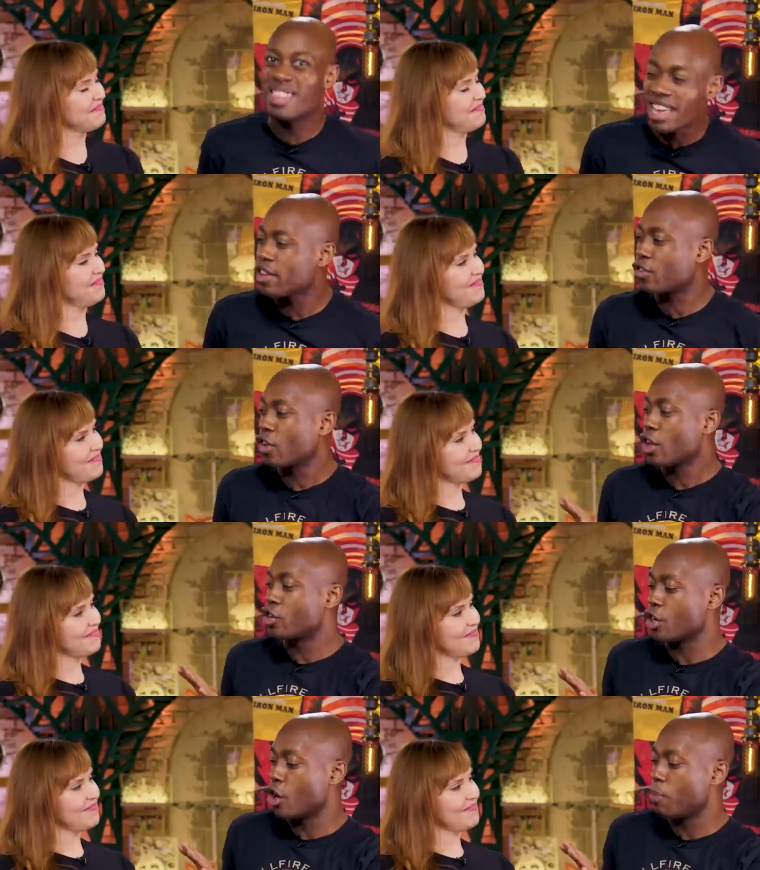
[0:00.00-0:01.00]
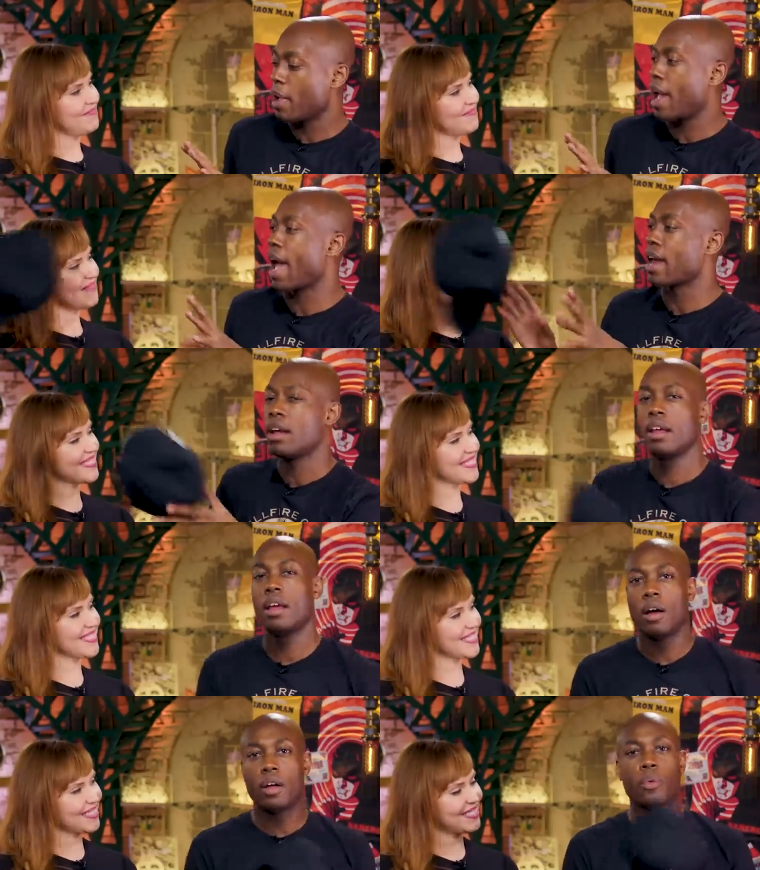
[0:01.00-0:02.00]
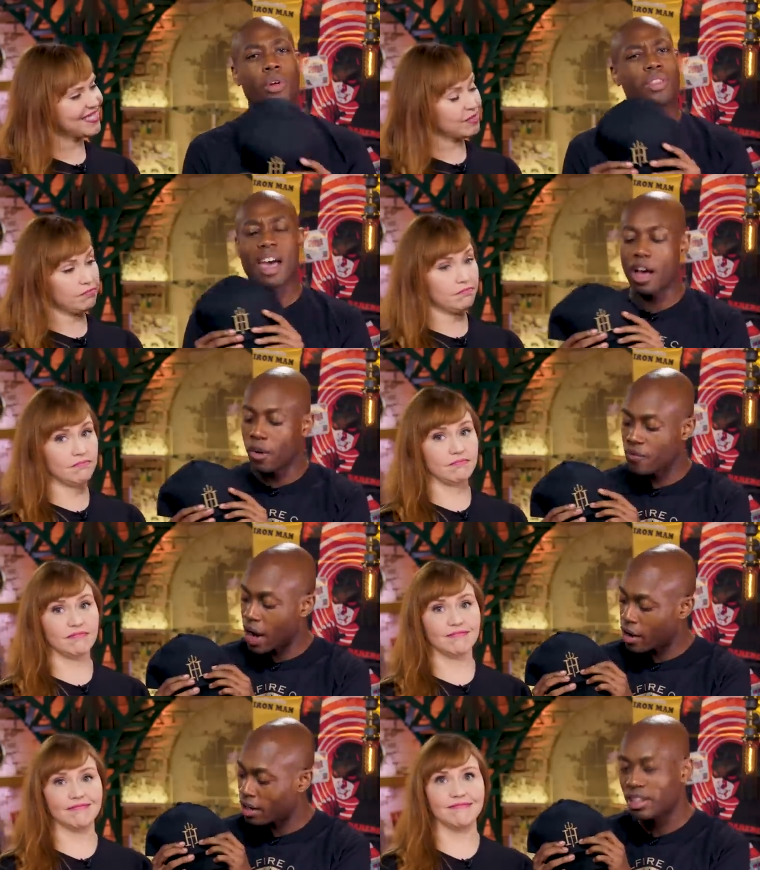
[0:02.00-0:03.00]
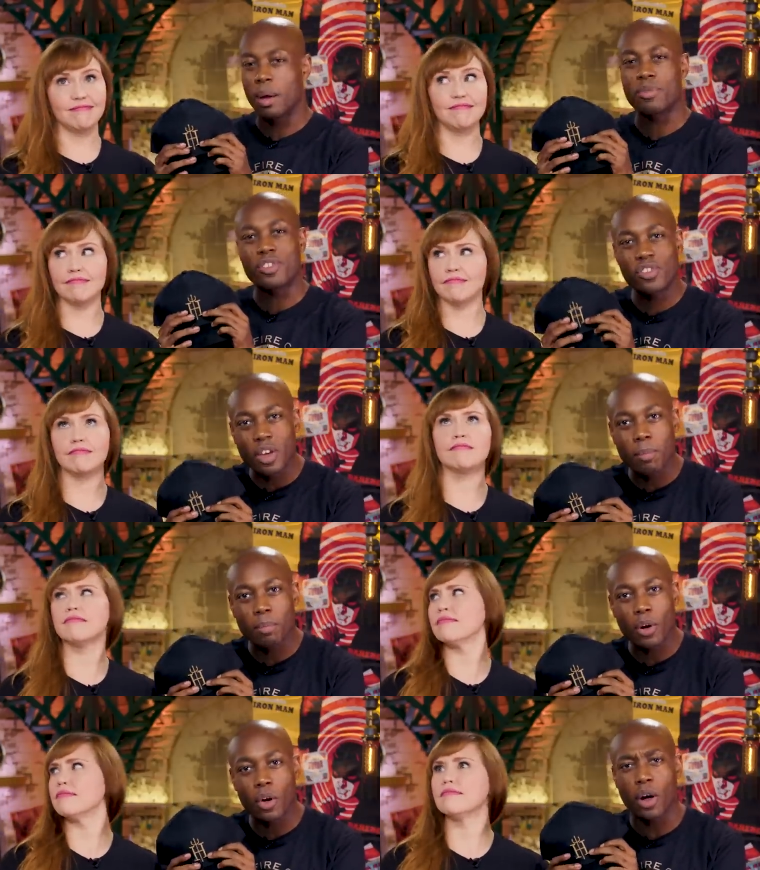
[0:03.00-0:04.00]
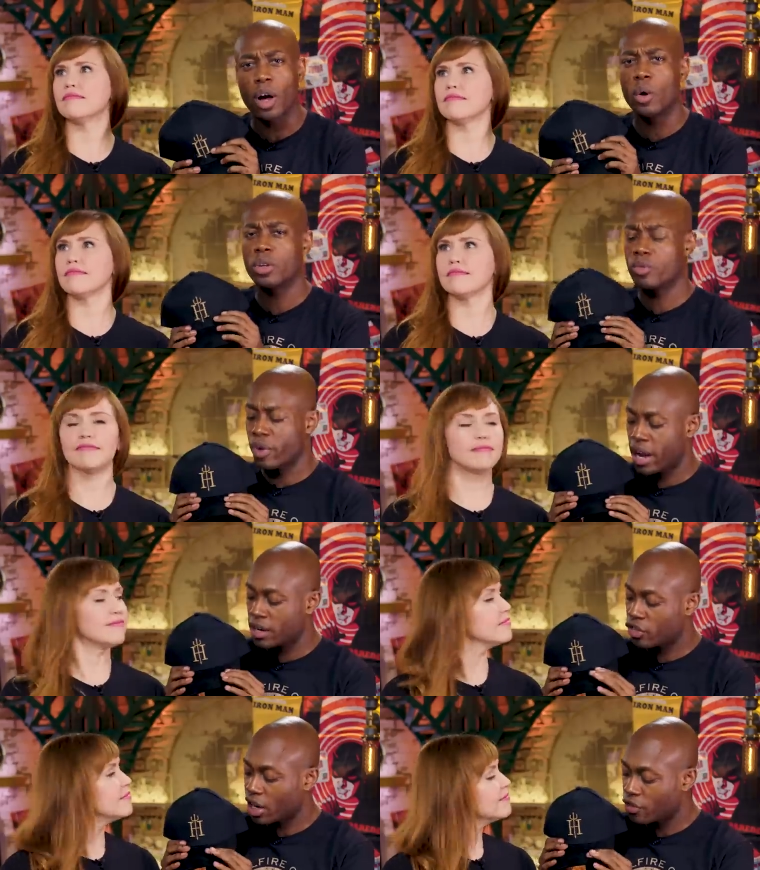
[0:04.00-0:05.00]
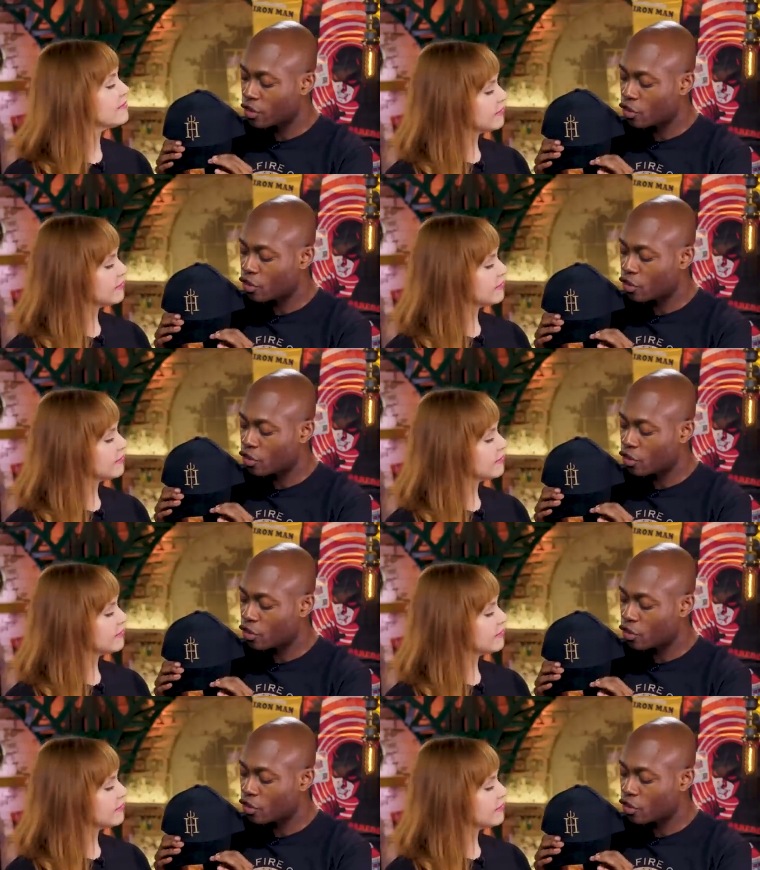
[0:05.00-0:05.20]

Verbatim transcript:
Speaker 1: this dope hat with the Hellfire Club symbol? Oh, Lorraine, check out this